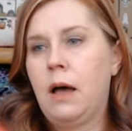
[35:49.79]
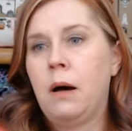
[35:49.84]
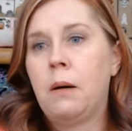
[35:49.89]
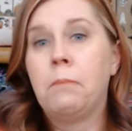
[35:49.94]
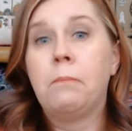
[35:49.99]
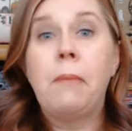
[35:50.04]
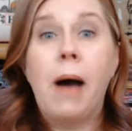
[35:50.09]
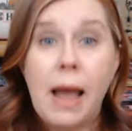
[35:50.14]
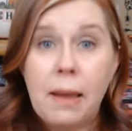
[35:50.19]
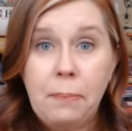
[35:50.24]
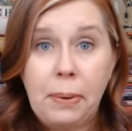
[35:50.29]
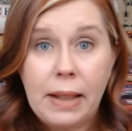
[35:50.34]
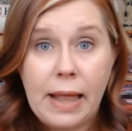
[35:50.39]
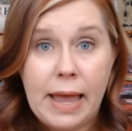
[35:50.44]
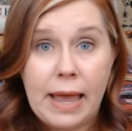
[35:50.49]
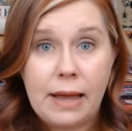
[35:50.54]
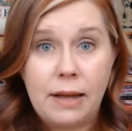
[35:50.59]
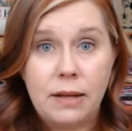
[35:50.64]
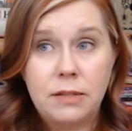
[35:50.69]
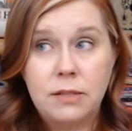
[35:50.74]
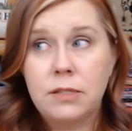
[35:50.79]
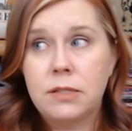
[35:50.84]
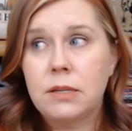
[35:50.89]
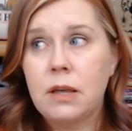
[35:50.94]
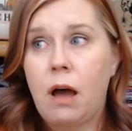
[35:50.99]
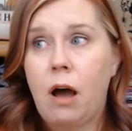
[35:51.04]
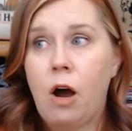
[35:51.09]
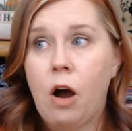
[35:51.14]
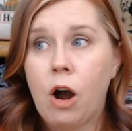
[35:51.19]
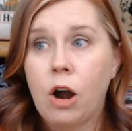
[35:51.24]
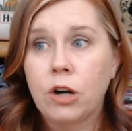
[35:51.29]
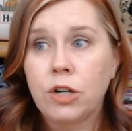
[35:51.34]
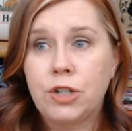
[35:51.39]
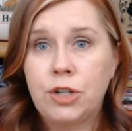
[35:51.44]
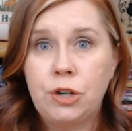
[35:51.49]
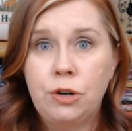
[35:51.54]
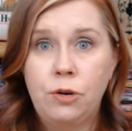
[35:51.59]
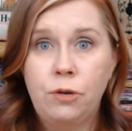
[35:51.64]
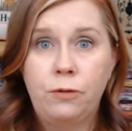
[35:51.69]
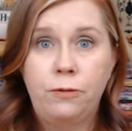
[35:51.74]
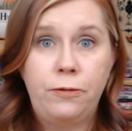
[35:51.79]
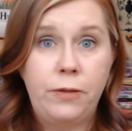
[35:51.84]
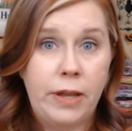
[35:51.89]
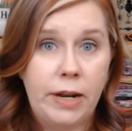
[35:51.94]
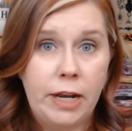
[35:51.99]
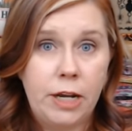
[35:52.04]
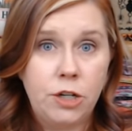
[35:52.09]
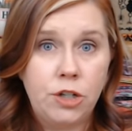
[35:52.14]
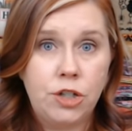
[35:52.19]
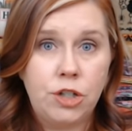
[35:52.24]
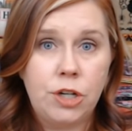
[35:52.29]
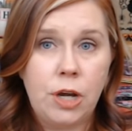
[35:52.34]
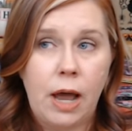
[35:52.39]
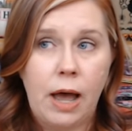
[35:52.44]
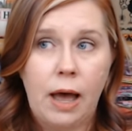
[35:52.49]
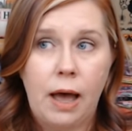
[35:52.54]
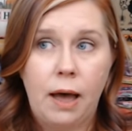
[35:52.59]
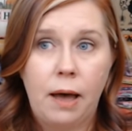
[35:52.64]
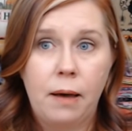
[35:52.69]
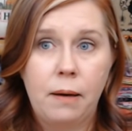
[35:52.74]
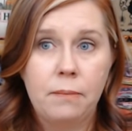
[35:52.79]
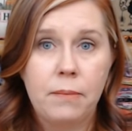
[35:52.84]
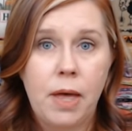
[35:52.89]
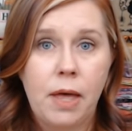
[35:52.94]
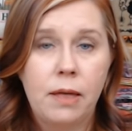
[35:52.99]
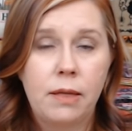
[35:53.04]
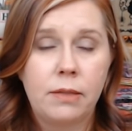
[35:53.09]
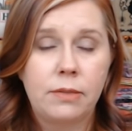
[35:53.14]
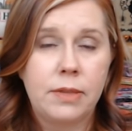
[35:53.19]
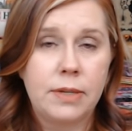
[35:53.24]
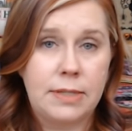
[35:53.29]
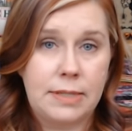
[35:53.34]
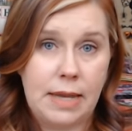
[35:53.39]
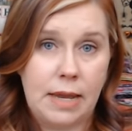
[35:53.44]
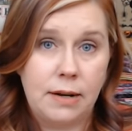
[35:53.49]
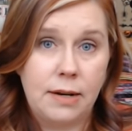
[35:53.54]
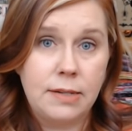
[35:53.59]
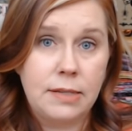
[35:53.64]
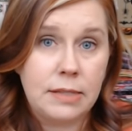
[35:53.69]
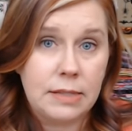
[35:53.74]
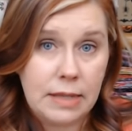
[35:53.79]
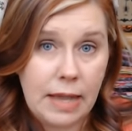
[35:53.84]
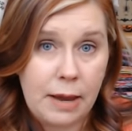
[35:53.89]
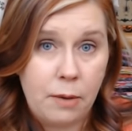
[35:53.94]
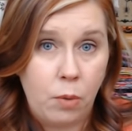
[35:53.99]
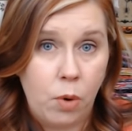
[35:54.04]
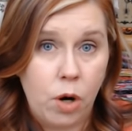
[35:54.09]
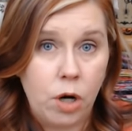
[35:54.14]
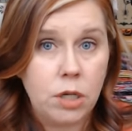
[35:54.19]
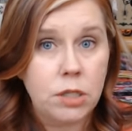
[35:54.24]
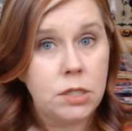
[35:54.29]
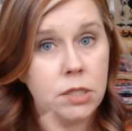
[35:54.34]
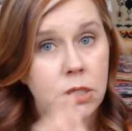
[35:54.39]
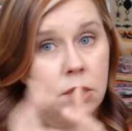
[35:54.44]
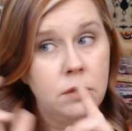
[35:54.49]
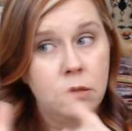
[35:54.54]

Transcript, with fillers: My plans are to finish um, the Santa's Sleighworks